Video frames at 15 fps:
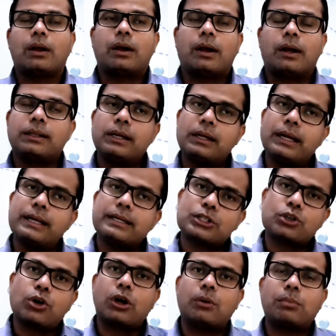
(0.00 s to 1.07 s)
I think let's
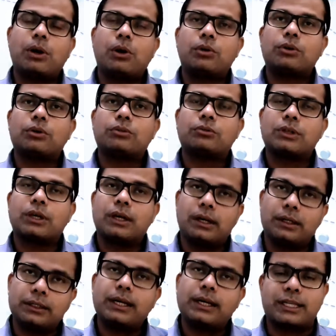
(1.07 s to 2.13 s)
talk about the other